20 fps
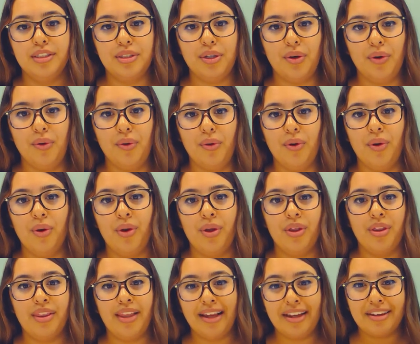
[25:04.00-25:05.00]
So
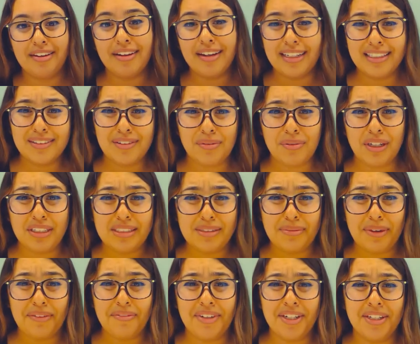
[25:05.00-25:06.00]
thank you guys for
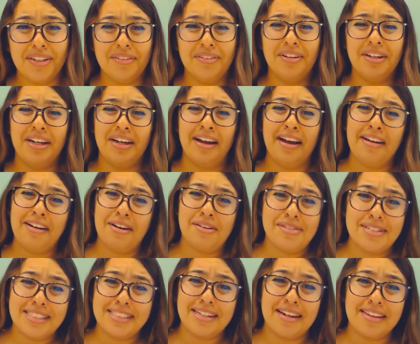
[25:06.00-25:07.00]
watching my video. I
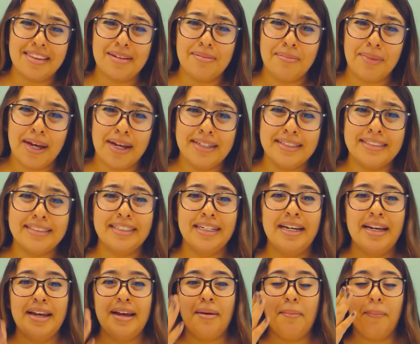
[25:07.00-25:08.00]
know it's not the best,
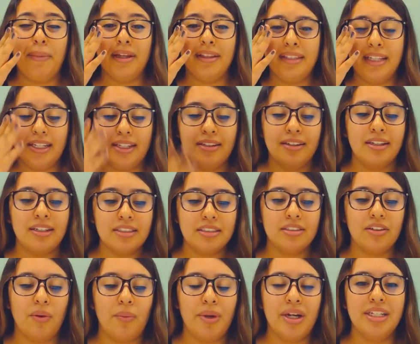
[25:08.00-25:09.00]
but thank you
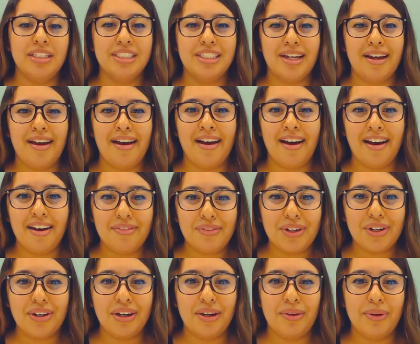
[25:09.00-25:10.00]
guys so much. Have
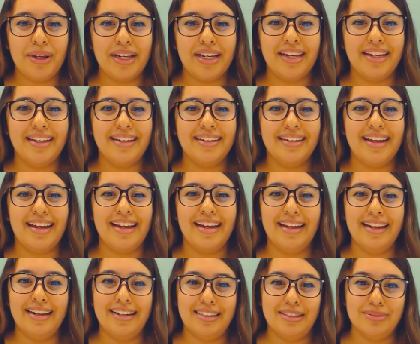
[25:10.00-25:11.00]
a great weekend,
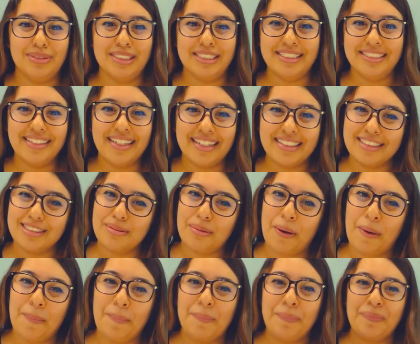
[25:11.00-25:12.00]
and I will see you guys
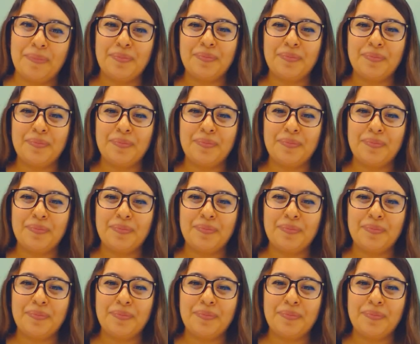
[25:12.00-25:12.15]
tomorrow.